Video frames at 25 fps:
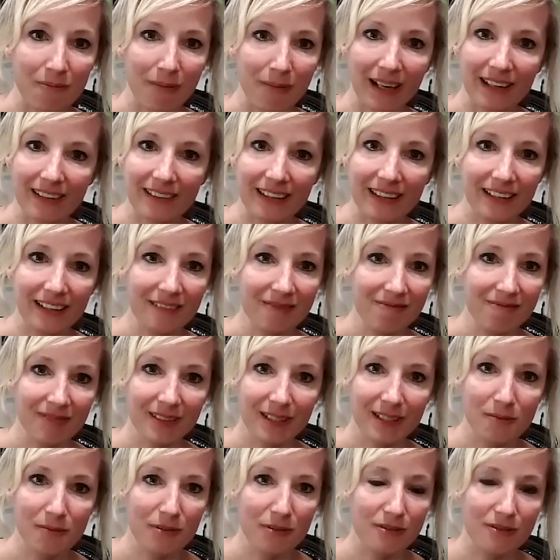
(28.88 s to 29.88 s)
back then
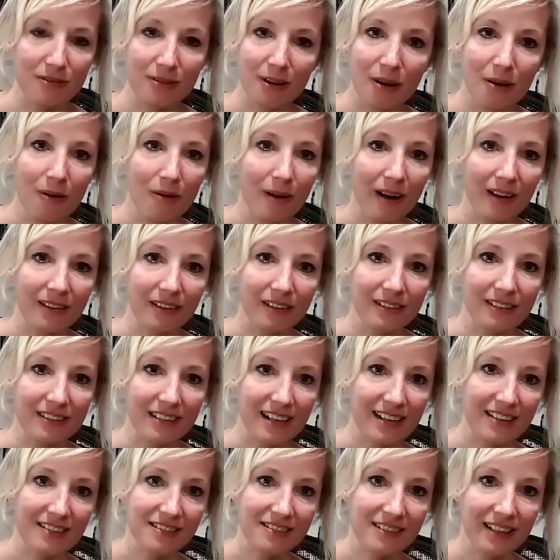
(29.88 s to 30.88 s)
there was no other
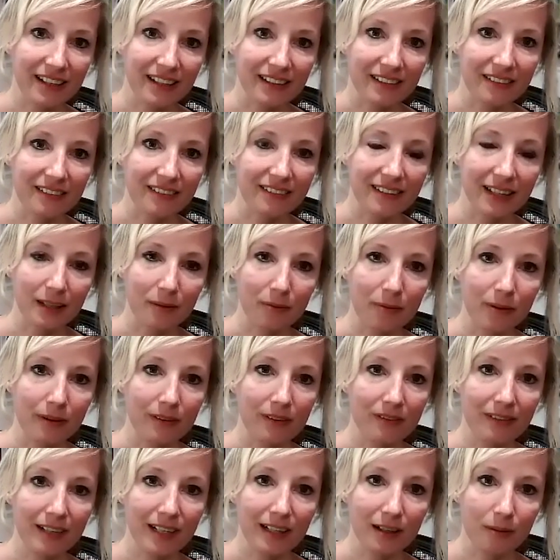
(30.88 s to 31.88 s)
testing that
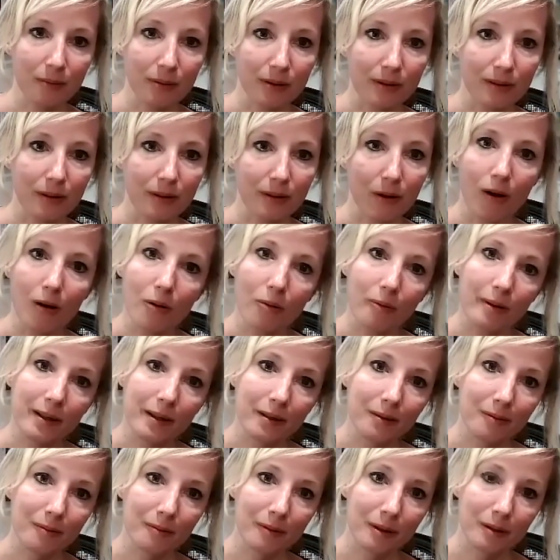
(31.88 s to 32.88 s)
was available all
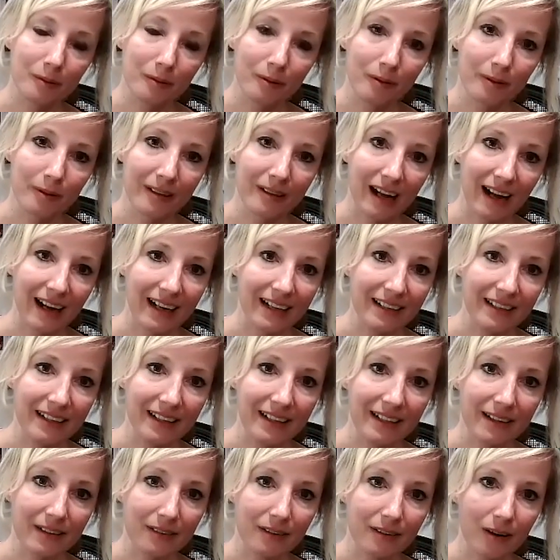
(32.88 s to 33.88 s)
we, we were
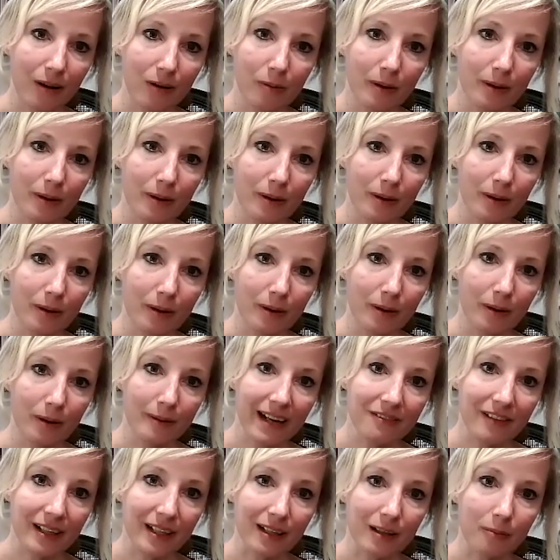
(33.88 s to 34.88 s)
guiding and all what we
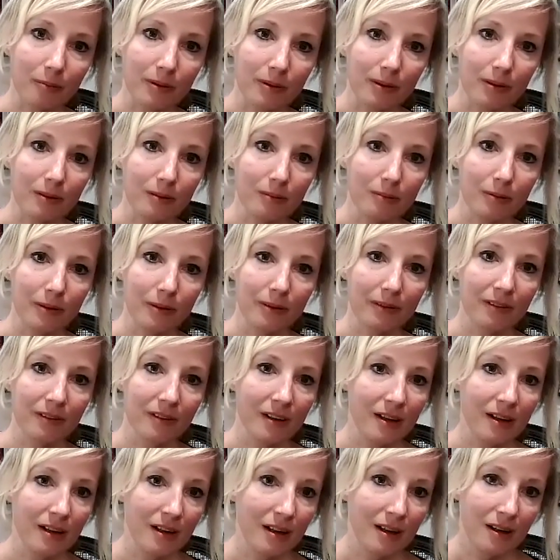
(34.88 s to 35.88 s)
had available
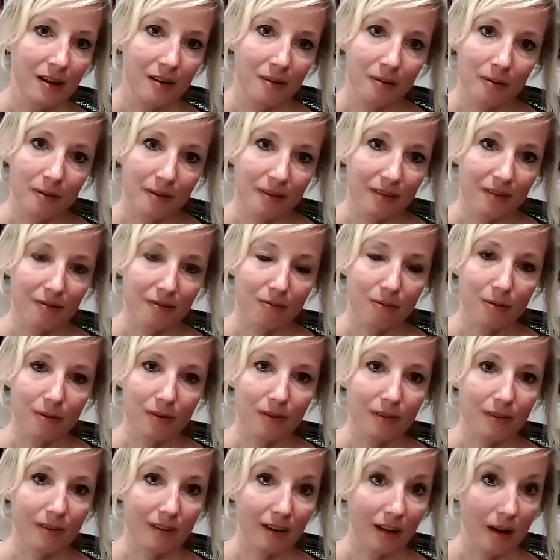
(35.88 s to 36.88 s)
was was
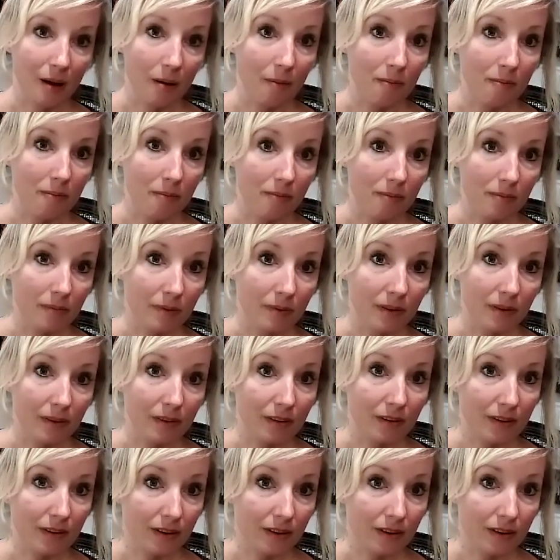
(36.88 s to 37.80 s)
was um,